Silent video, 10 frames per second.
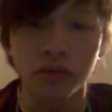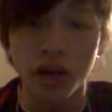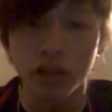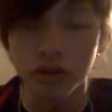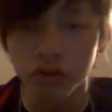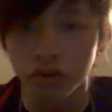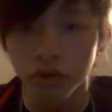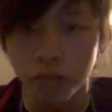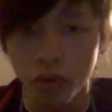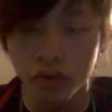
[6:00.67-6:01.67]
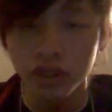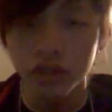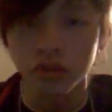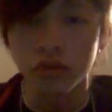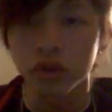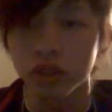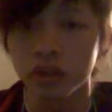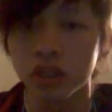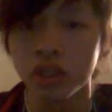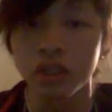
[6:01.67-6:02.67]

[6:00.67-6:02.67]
for either your opponents or you.